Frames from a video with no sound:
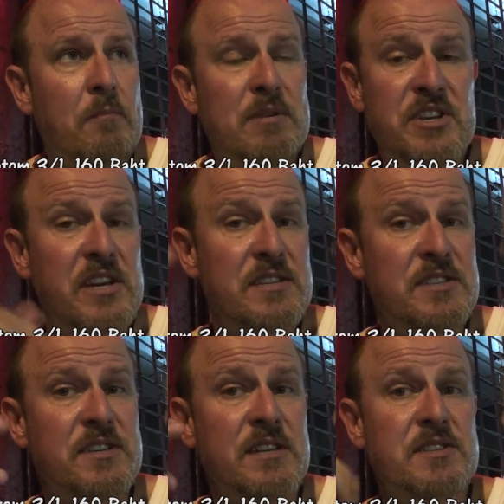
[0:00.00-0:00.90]
particularly as the
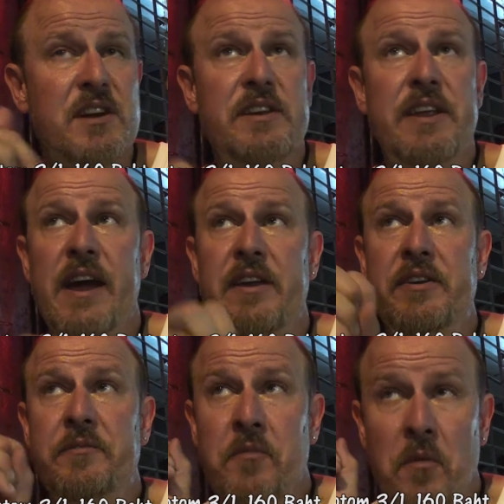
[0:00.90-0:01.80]
sun's going down
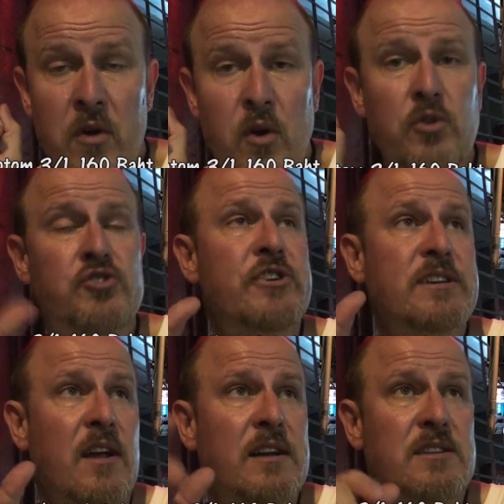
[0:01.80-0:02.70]
and all the street
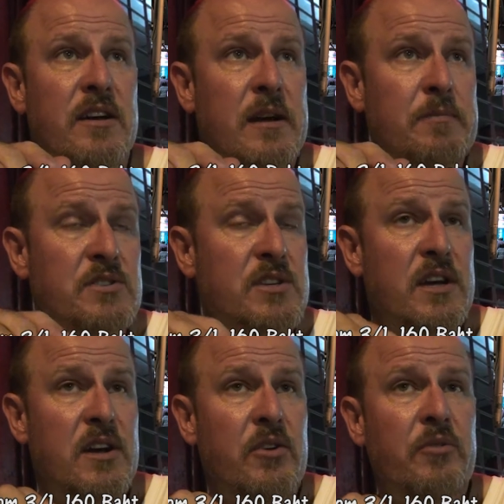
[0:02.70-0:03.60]
lights light up, it's
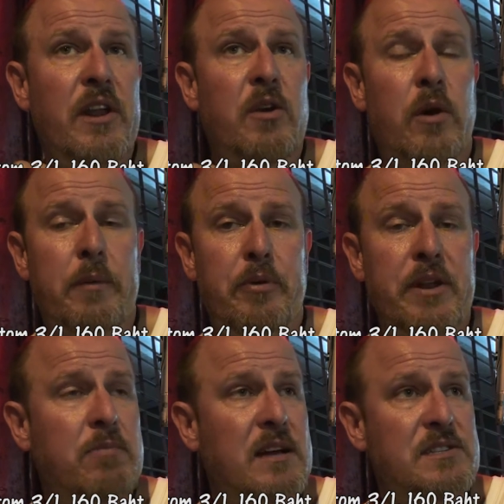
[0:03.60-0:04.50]
really quite a
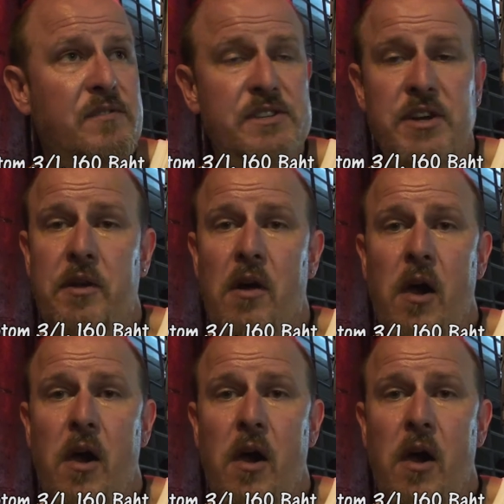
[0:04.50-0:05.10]
pretty place to visit.